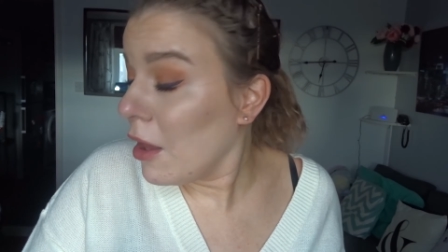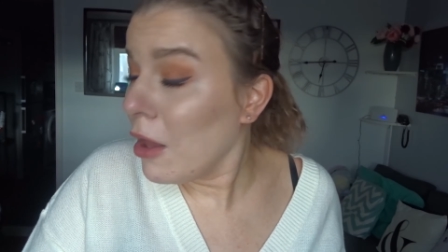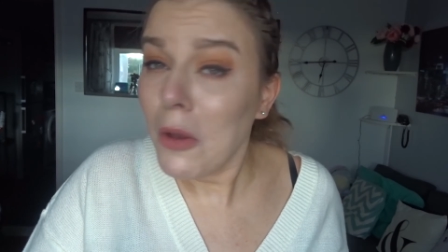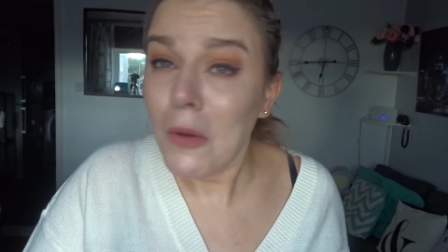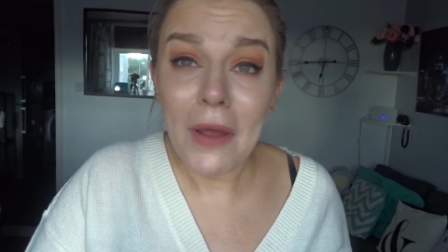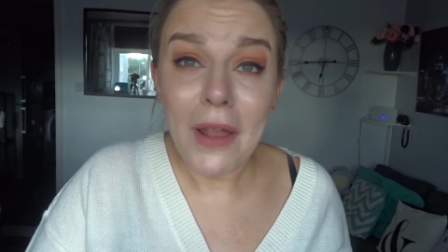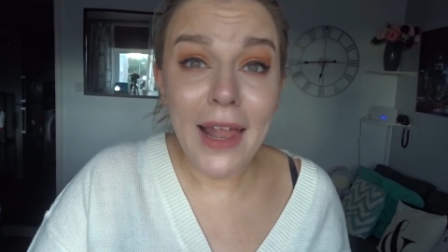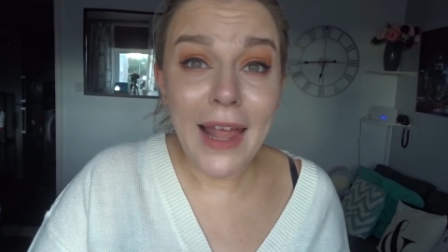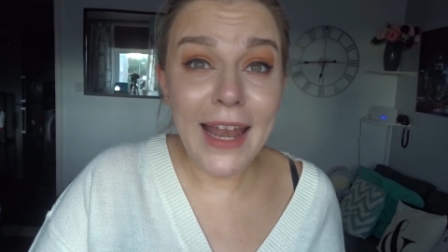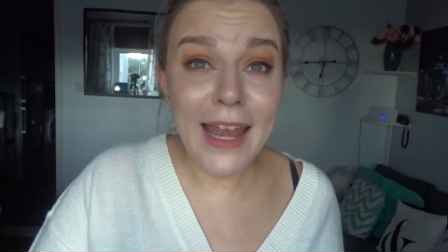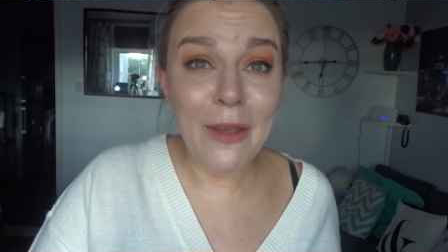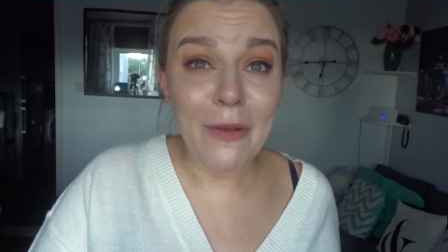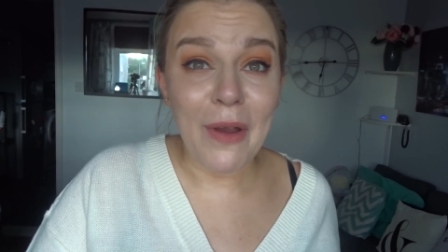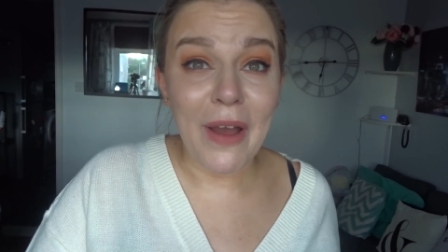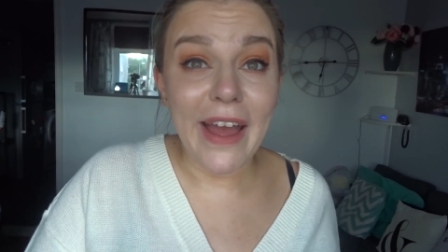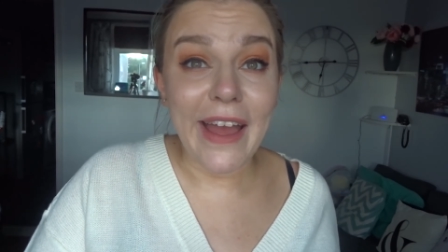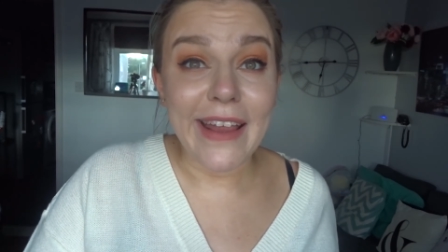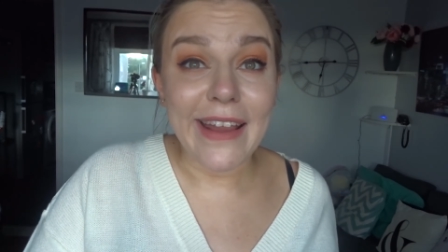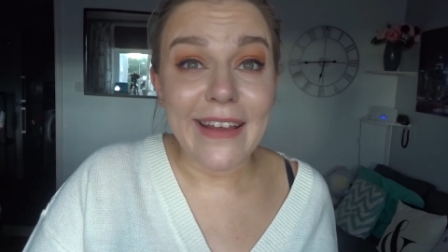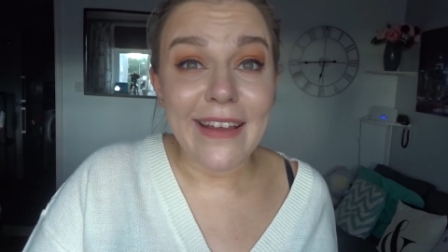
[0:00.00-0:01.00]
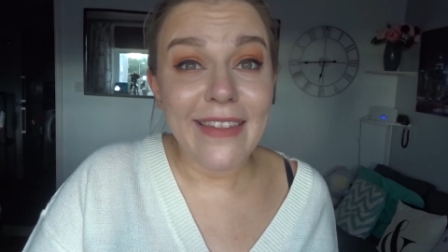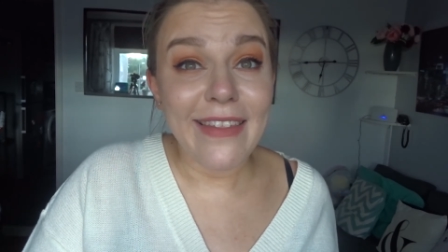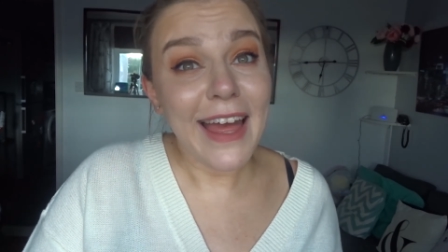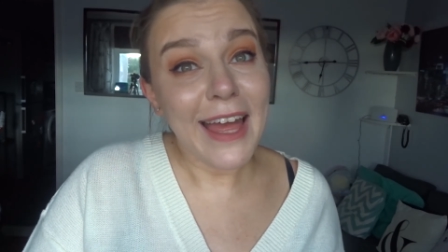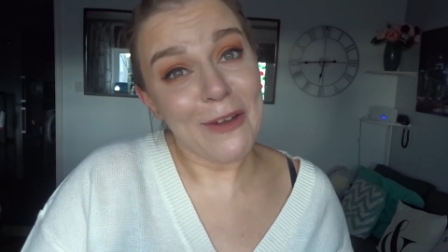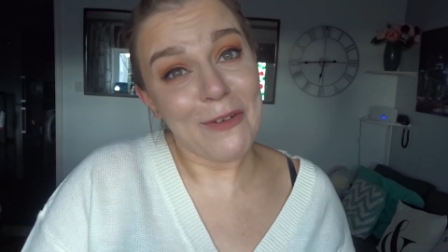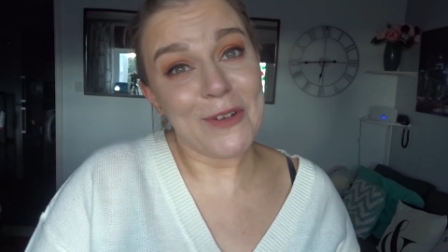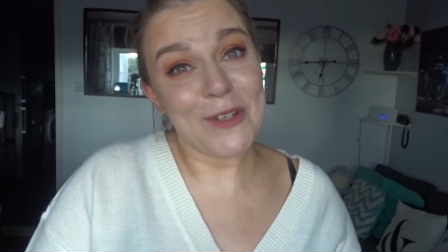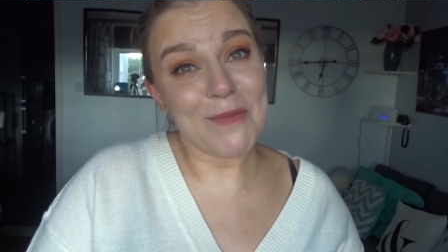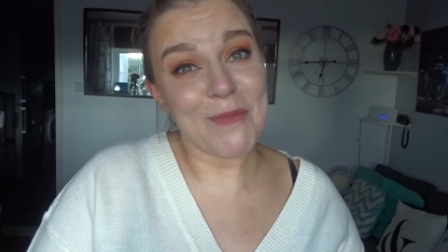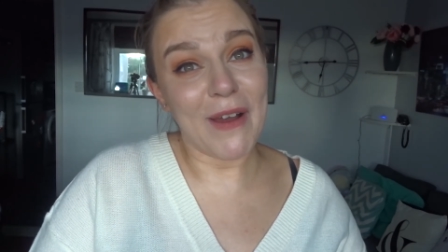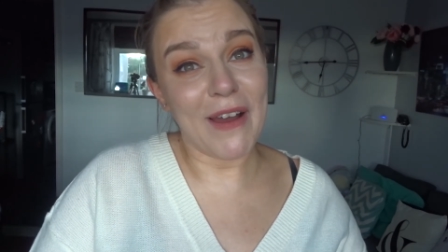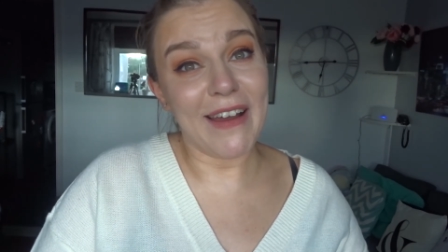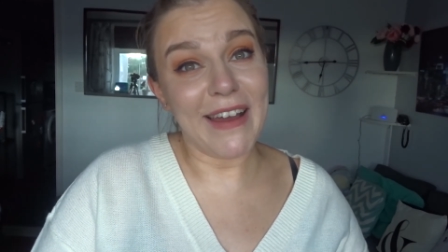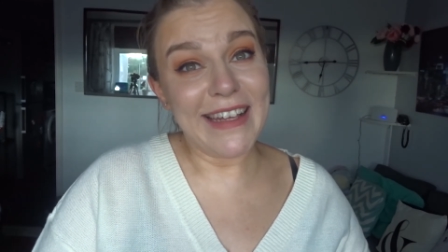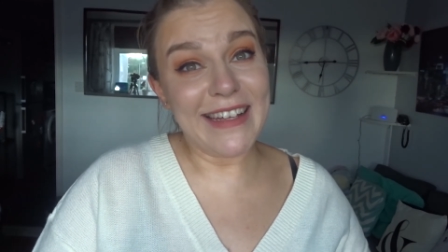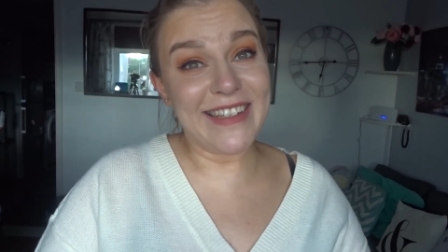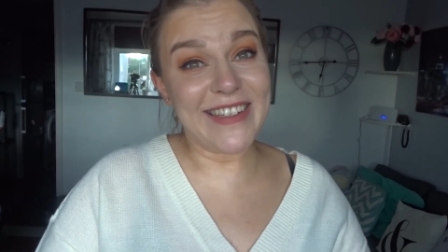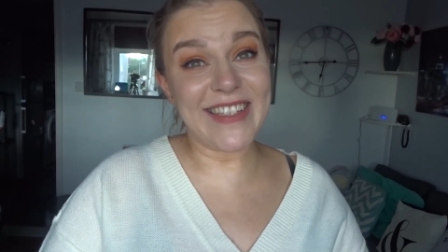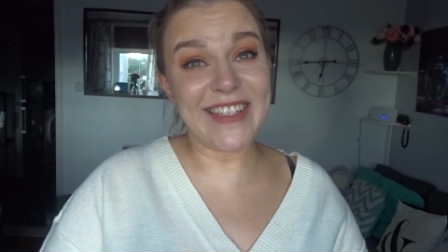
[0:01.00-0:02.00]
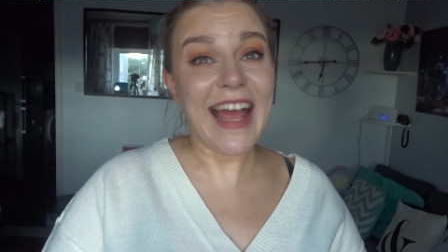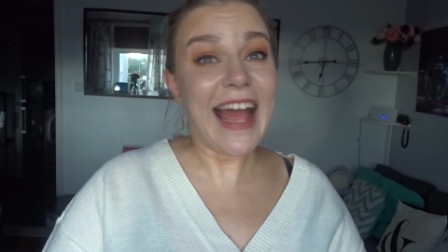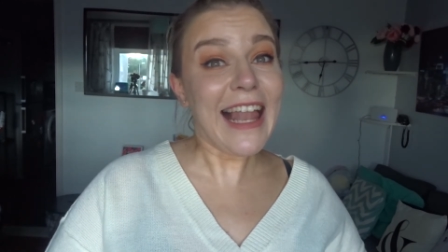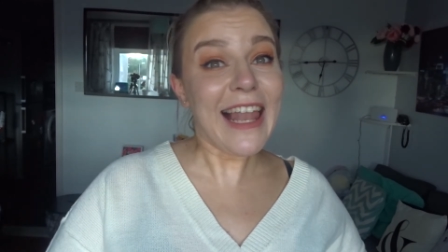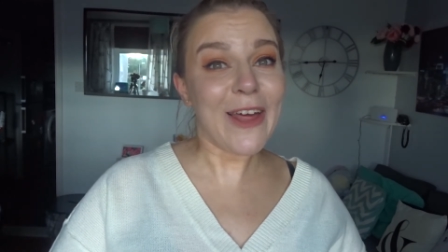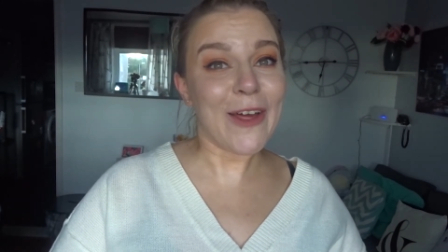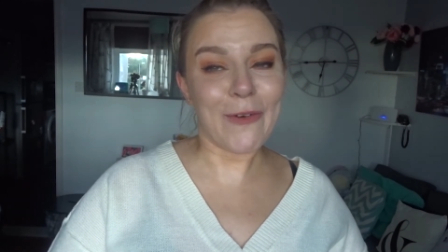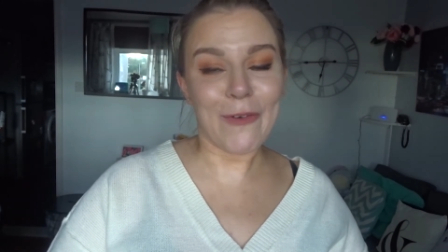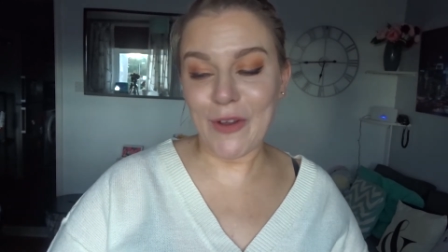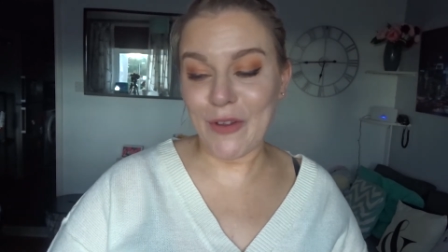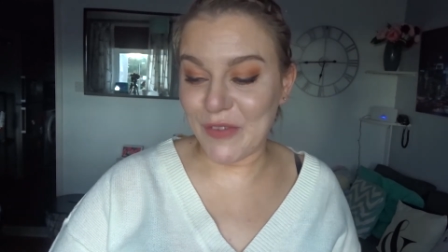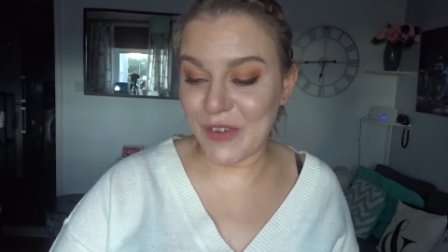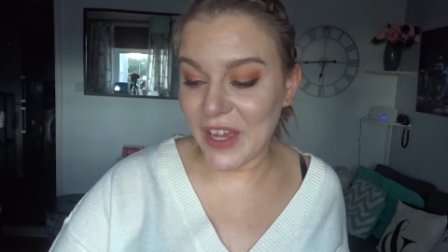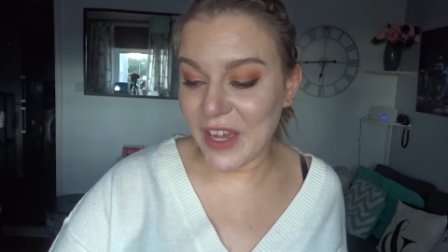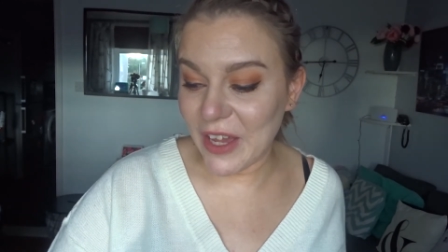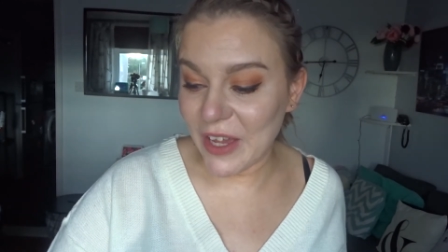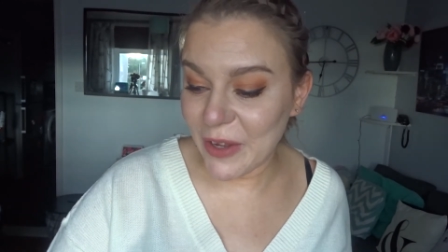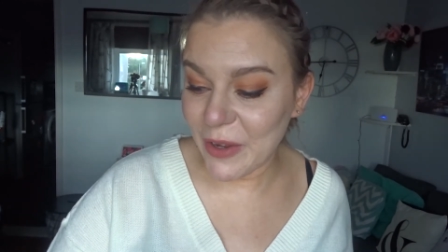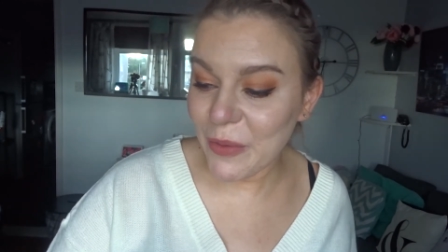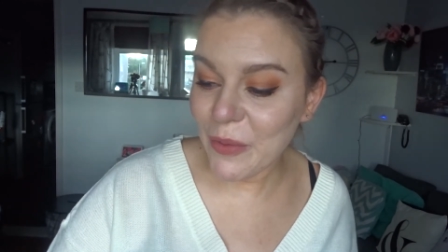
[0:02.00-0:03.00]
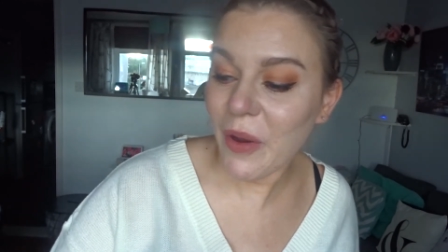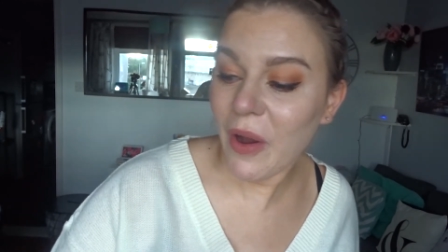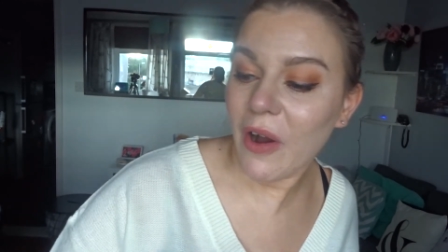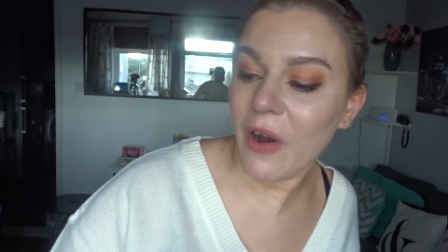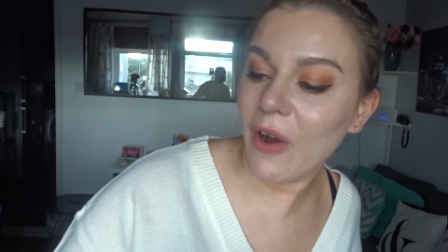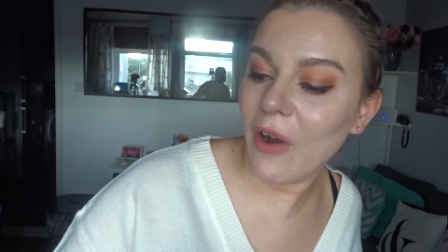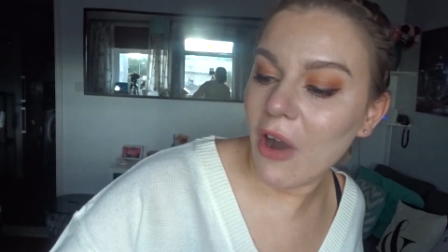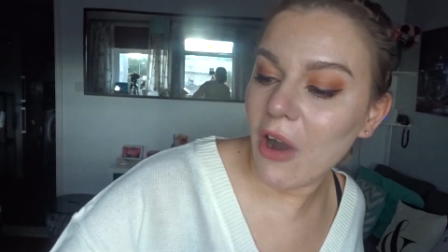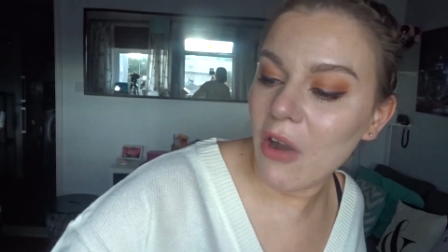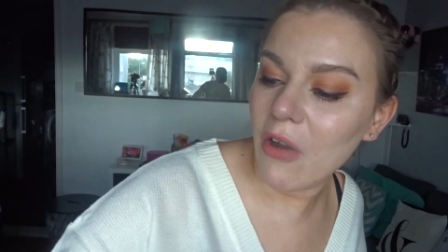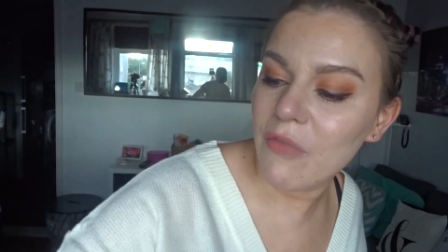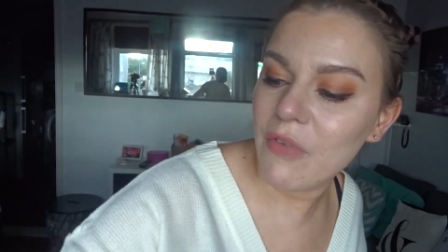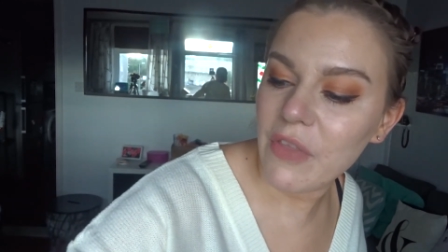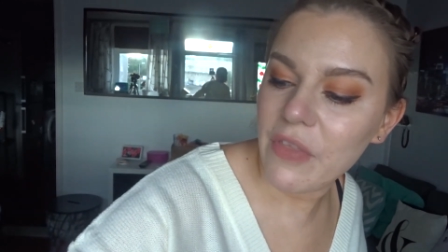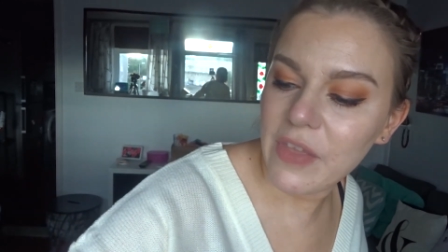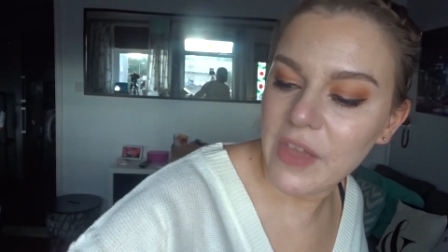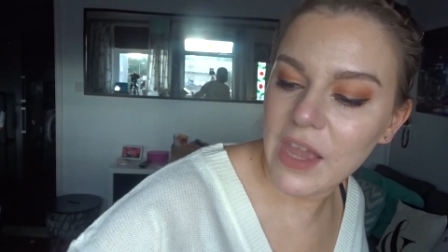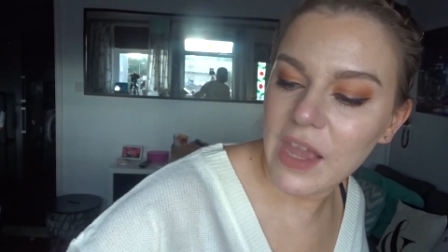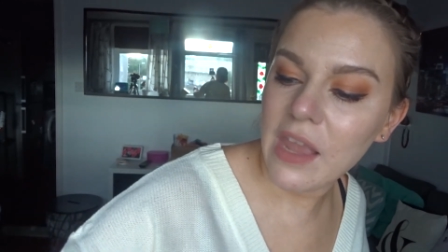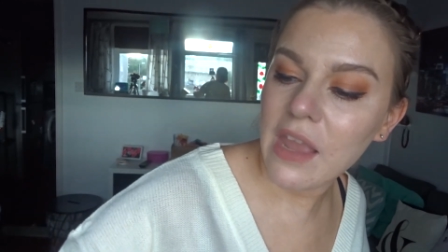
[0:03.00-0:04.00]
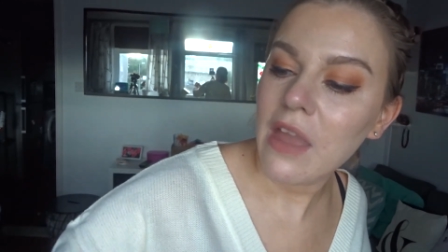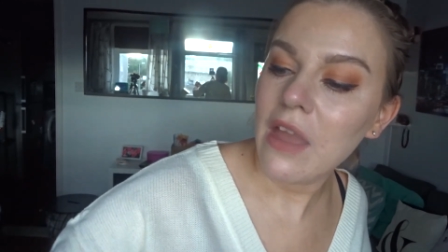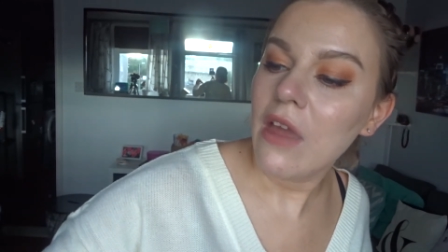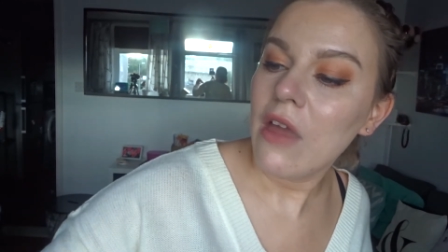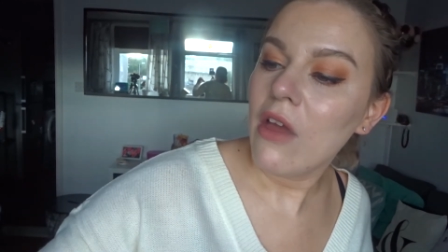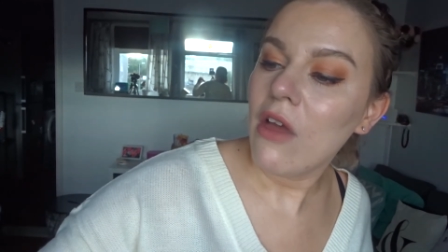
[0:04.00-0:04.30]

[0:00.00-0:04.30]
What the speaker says: Well, anyway, that was my stellar review of the